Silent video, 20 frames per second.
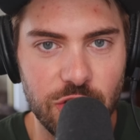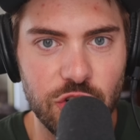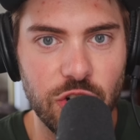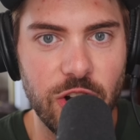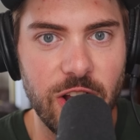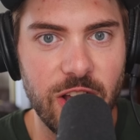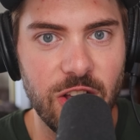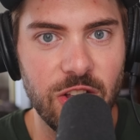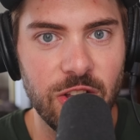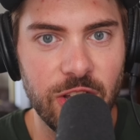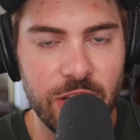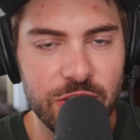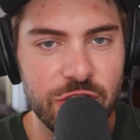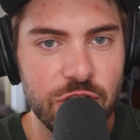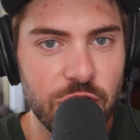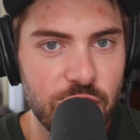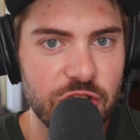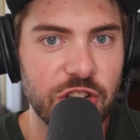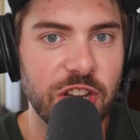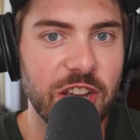the trail,
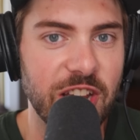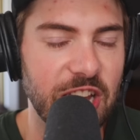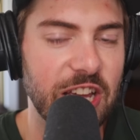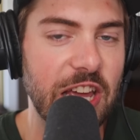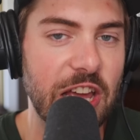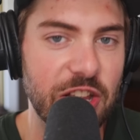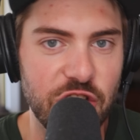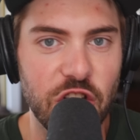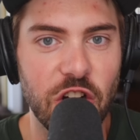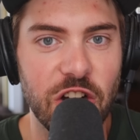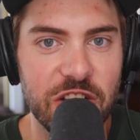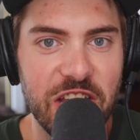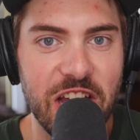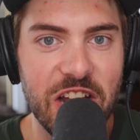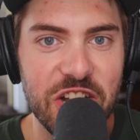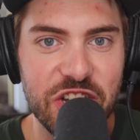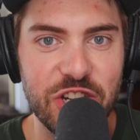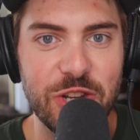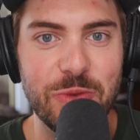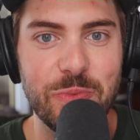it's usually going to get your
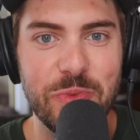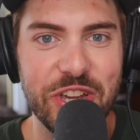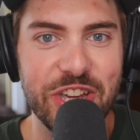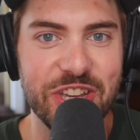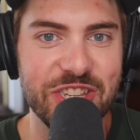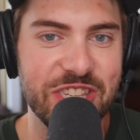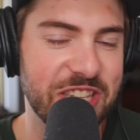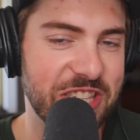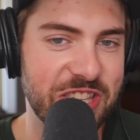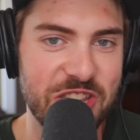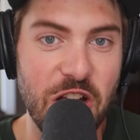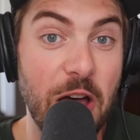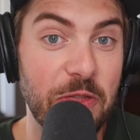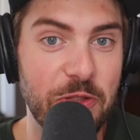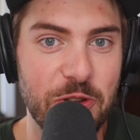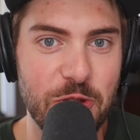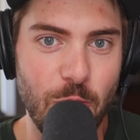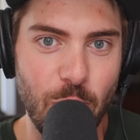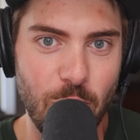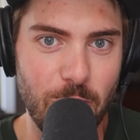attention because it's
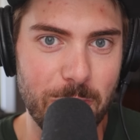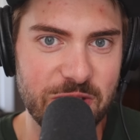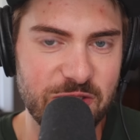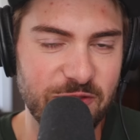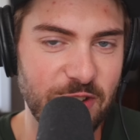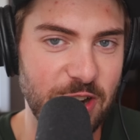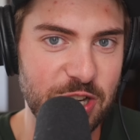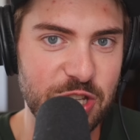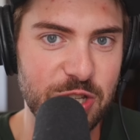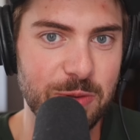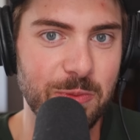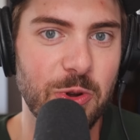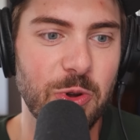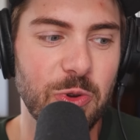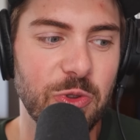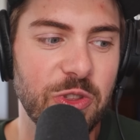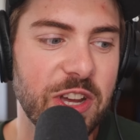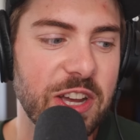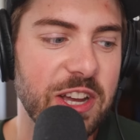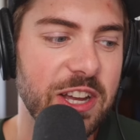not the norm. It's very
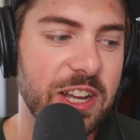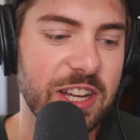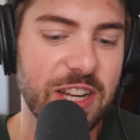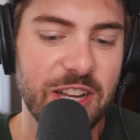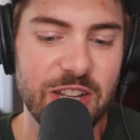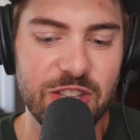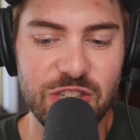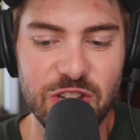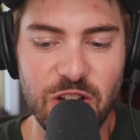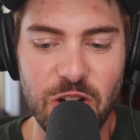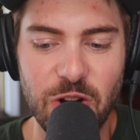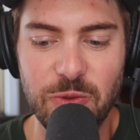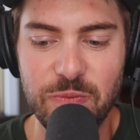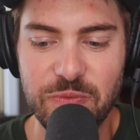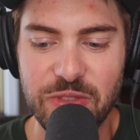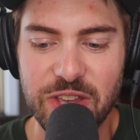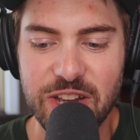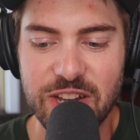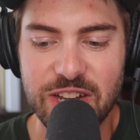smooth. Right. And so